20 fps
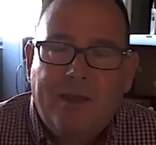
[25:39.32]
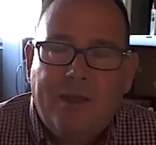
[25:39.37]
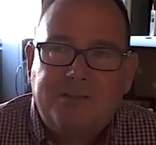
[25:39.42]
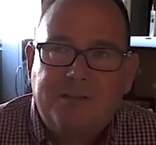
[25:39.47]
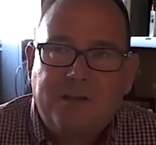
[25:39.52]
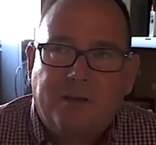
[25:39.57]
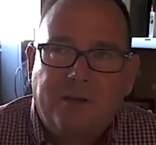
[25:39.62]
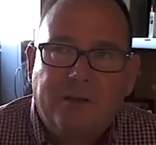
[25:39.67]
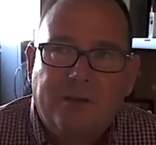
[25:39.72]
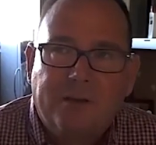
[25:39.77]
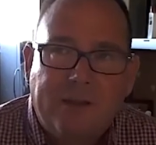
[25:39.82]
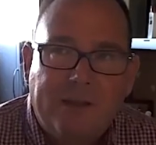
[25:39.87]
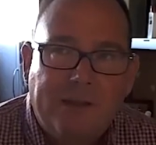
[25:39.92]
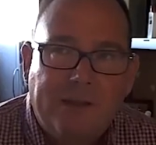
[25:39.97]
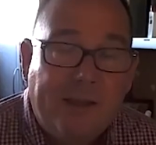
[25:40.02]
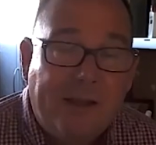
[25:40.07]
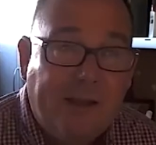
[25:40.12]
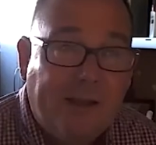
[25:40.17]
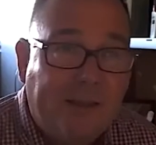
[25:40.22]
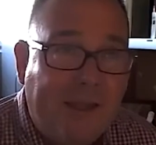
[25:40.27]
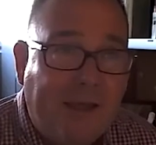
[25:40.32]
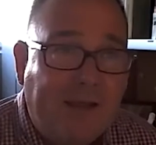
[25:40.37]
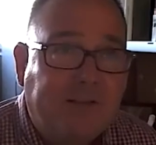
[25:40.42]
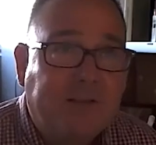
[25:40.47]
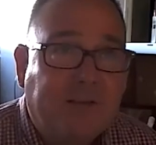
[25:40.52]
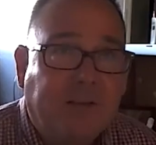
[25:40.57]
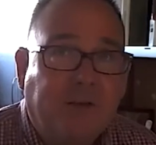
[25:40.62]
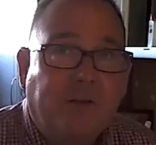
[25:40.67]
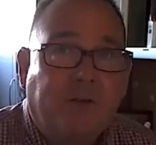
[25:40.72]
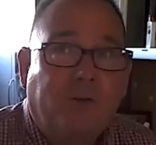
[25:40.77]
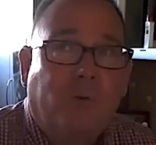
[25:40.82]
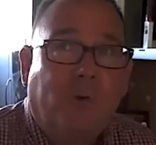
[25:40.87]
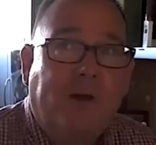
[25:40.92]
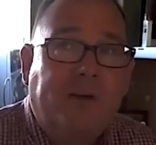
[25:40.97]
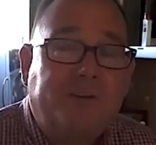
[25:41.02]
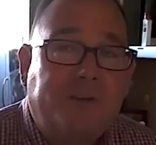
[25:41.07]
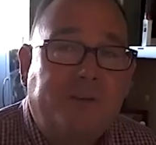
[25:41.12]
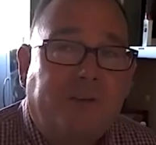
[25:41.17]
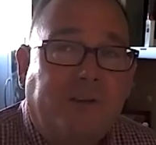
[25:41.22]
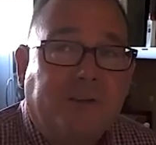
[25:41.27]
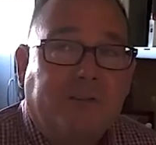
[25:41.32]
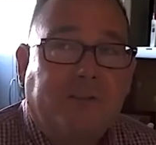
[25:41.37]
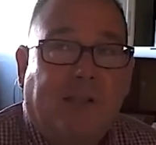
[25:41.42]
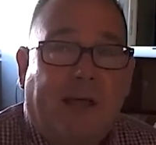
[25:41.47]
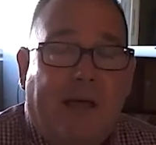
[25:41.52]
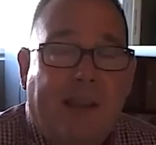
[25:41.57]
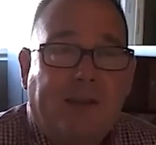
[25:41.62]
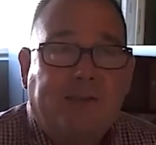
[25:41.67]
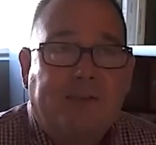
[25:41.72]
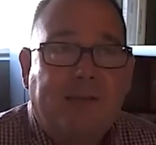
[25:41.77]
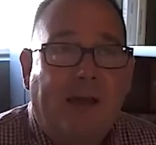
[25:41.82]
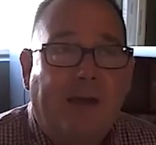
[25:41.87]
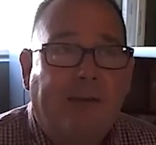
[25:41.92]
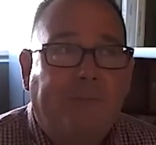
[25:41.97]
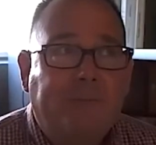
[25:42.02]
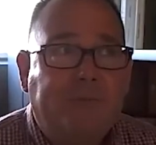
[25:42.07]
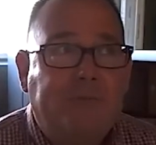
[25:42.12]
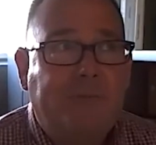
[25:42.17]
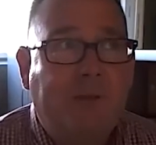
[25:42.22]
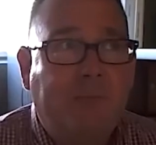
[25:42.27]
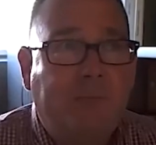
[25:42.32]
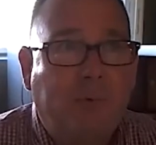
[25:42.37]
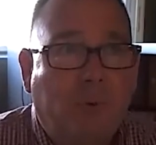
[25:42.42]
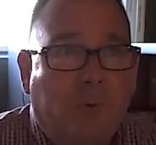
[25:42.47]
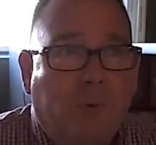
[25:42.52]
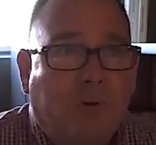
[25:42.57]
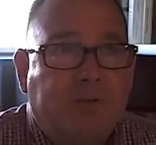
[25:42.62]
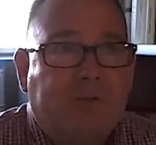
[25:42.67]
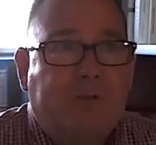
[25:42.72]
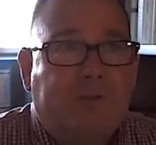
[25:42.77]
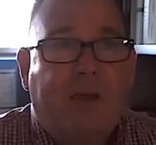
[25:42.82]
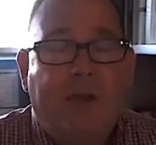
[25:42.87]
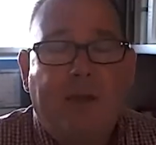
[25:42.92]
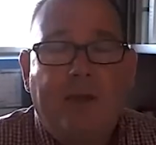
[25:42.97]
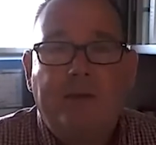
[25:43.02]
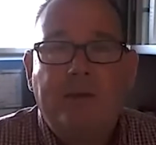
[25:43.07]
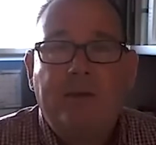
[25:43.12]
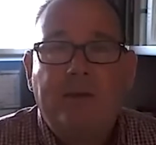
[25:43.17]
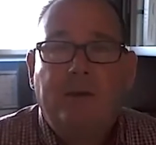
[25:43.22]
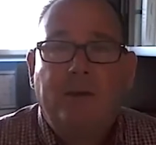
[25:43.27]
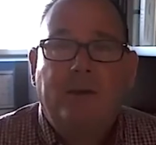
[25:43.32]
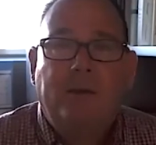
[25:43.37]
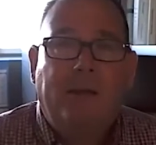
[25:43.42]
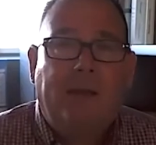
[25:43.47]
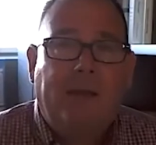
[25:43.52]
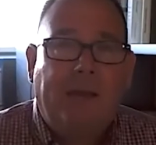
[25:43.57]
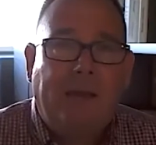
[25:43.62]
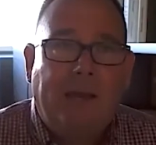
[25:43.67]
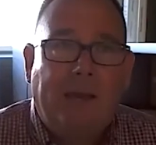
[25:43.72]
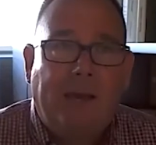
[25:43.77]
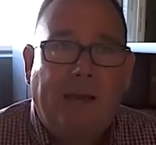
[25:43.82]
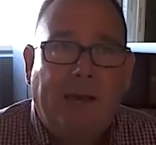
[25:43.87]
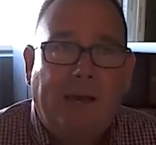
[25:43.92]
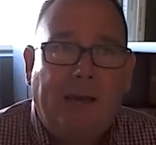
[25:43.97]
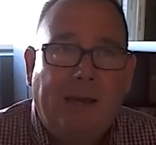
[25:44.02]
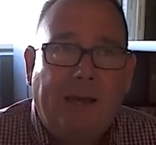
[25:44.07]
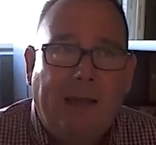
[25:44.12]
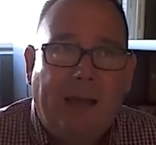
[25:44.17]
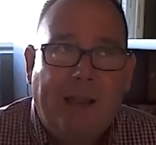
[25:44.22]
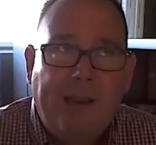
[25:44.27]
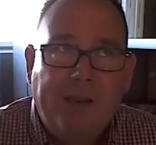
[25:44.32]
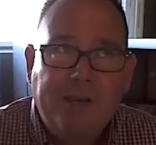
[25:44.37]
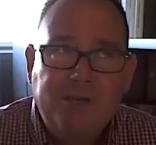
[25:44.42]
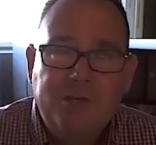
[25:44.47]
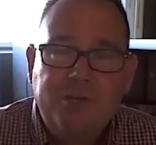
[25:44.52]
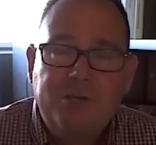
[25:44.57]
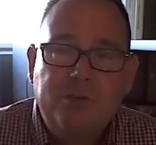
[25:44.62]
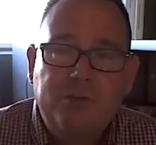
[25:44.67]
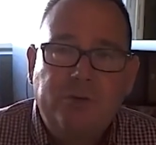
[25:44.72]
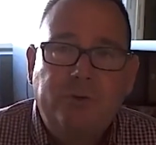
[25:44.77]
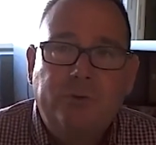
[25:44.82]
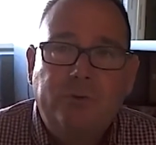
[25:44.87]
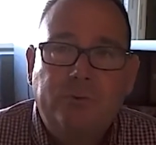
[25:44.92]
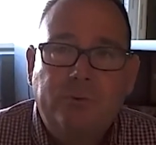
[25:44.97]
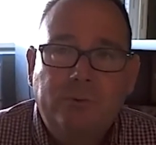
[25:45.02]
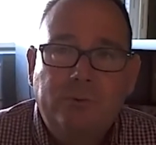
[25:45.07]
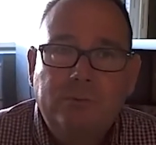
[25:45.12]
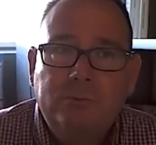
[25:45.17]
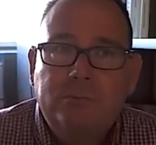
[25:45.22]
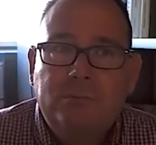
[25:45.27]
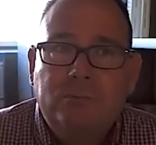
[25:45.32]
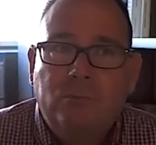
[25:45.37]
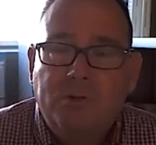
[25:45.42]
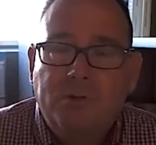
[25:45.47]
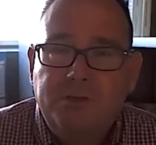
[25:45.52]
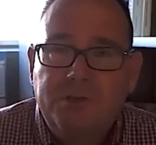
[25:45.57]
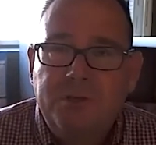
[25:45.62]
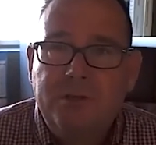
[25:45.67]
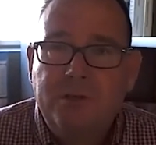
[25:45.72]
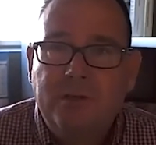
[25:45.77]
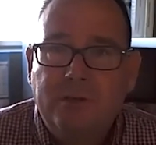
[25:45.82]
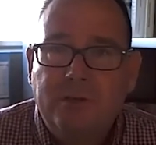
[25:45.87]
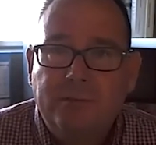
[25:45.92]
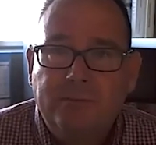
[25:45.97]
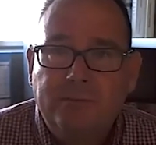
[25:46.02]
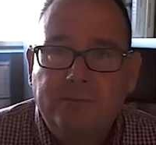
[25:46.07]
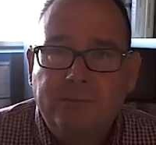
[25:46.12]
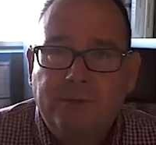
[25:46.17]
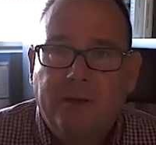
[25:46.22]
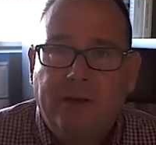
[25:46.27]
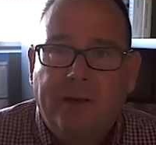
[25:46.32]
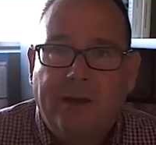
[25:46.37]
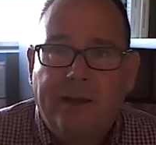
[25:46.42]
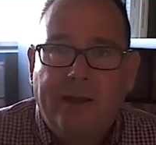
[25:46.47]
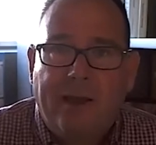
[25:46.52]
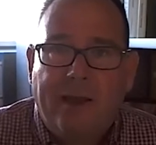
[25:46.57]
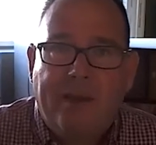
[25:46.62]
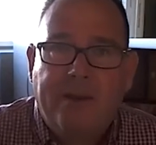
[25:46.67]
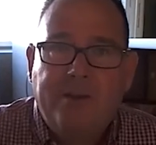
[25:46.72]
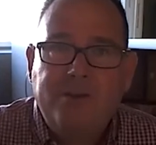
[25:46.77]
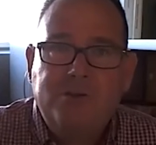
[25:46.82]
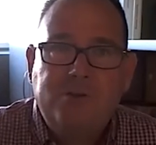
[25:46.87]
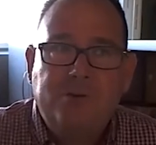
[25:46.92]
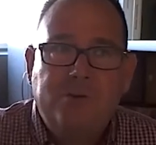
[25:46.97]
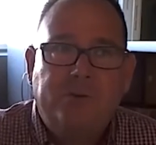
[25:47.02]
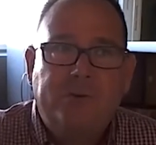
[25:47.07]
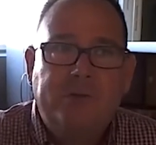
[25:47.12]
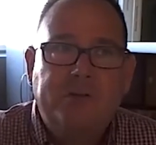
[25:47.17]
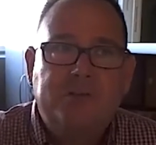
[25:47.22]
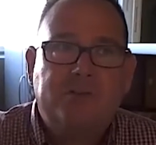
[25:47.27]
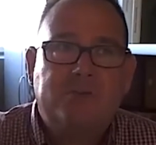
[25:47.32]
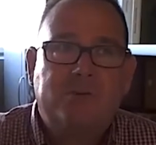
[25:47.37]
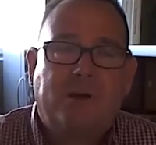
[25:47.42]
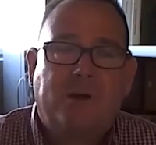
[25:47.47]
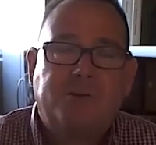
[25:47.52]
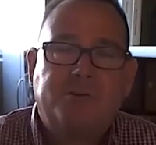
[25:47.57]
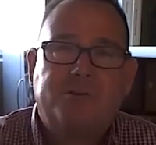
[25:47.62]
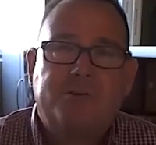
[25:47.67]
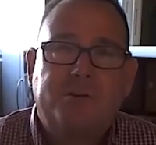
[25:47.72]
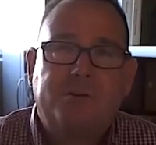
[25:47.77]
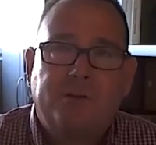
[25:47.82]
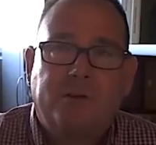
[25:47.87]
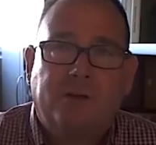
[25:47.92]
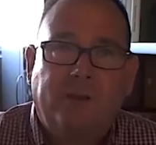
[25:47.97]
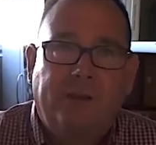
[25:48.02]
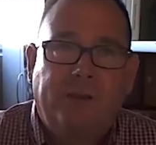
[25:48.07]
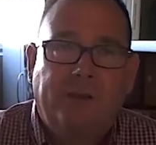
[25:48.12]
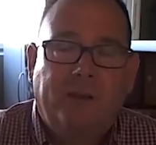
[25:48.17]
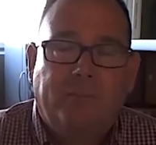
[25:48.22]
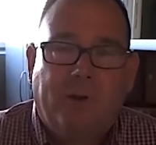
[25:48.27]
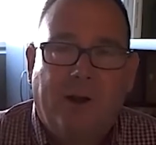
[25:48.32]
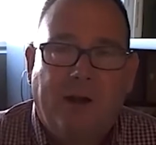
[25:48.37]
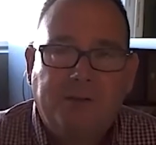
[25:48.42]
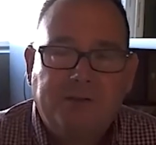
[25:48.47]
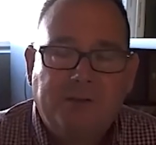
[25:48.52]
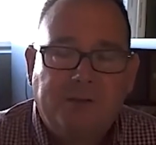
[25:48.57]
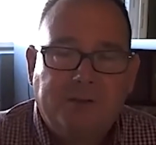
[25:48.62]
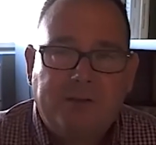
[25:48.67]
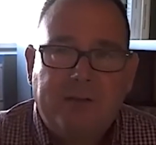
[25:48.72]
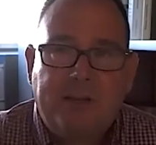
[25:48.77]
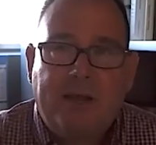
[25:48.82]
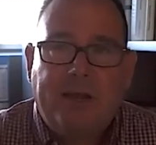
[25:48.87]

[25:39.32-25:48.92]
That's a good question, because a lot of times people will say, "How did you do what you did? How did you restructure your cleaning process?"